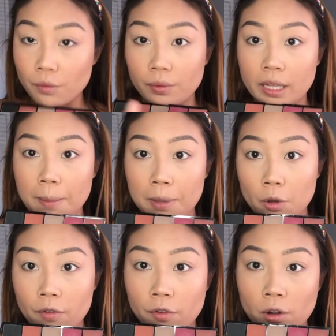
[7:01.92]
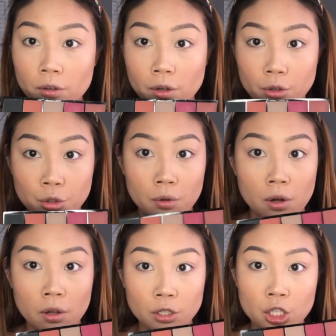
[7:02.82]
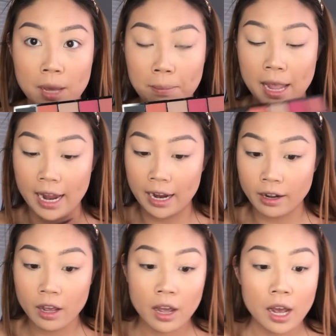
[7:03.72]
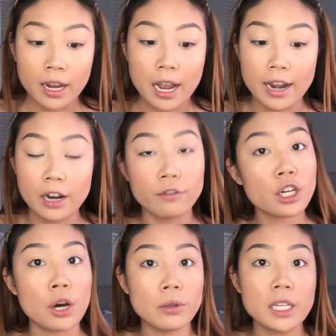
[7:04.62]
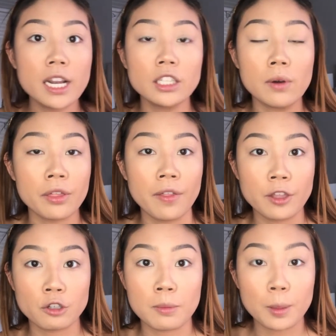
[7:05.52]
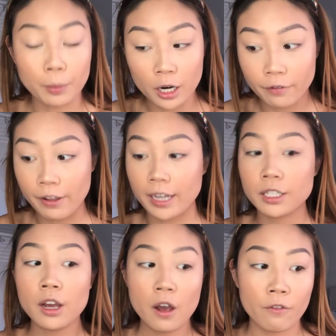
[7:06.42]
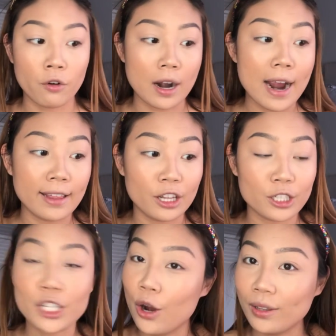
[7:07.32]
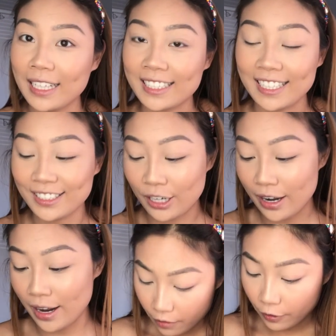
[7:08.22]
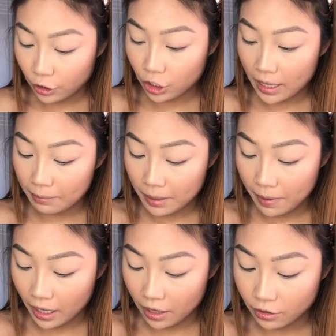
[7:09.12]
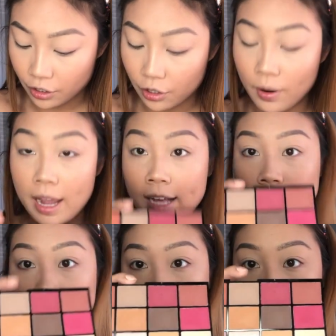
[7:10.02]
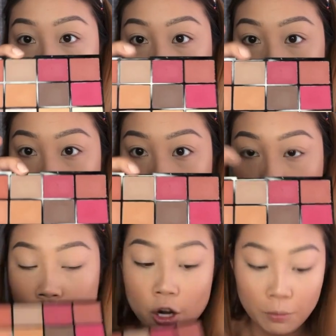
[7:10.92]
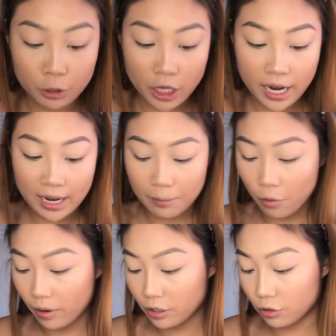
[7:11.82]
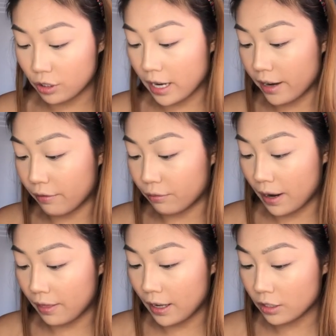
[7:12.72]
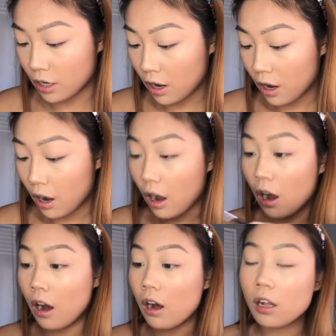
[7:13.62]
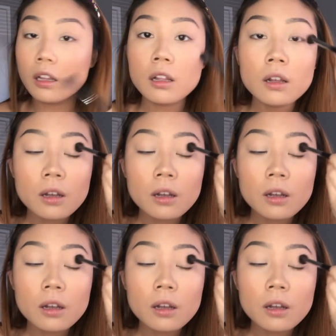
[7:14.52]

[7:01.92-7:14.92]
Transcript: of really beautiful neutral champagne kind of tones in it, so I thought this would be perfect for eye look. So let's get started. First shade I'm dipping into is this kind of taupe shade. I'm going to just kind of run this all